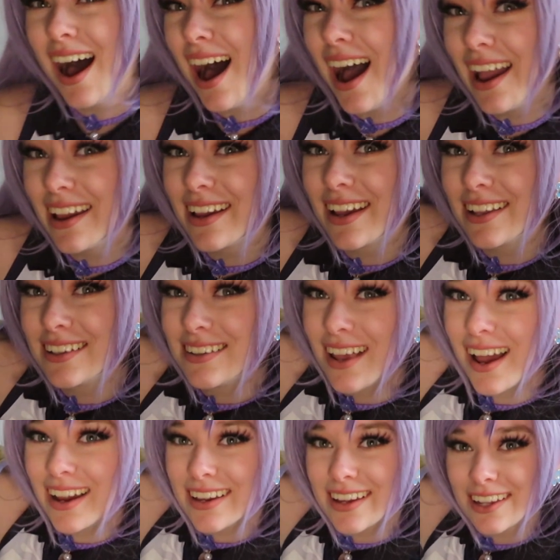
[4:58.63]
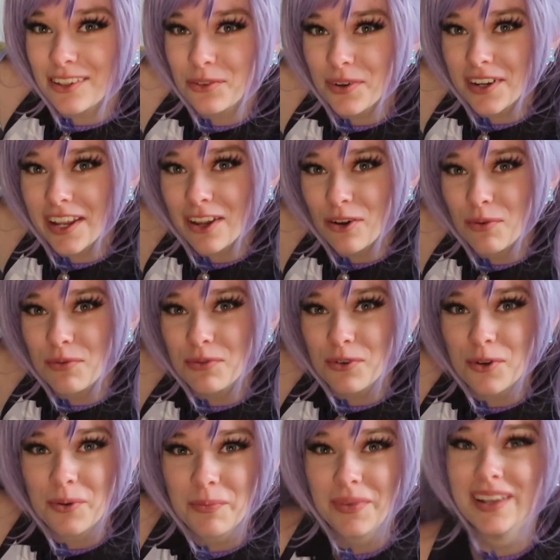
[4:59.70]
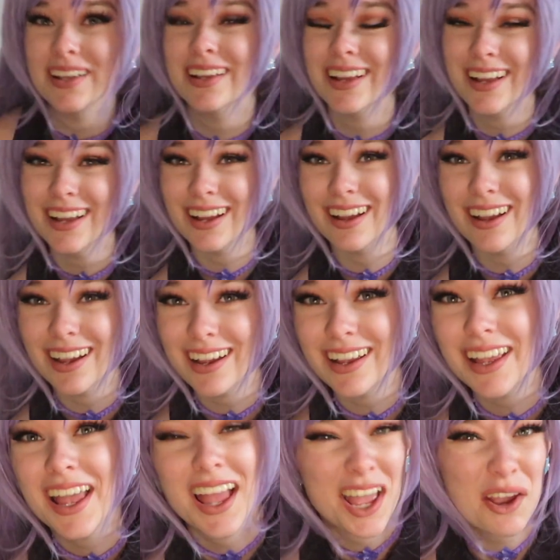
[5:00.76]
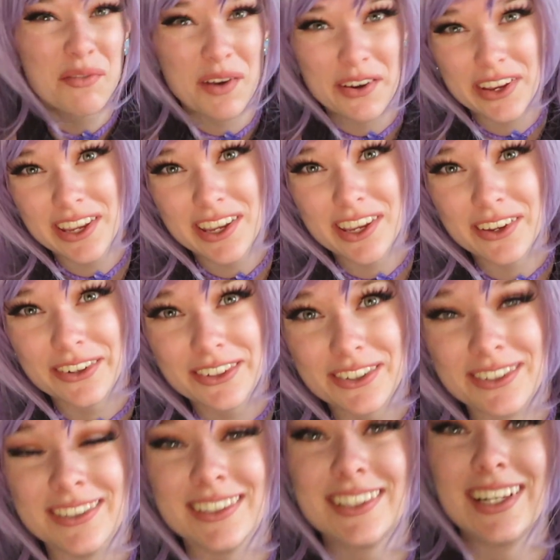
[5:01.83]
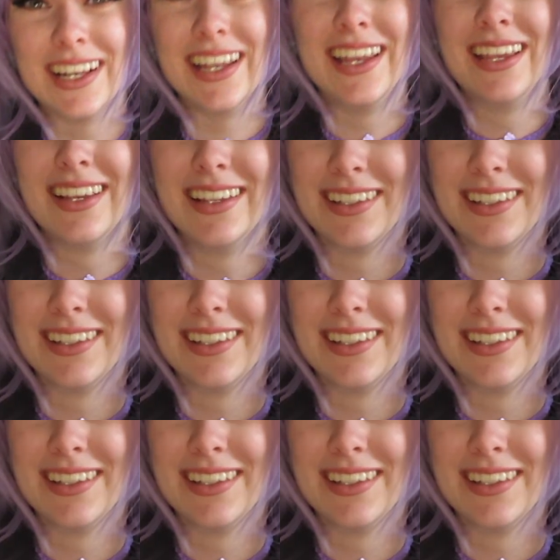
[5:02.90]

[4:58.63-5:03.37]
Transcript: I get where they come from. Very cute, honestly.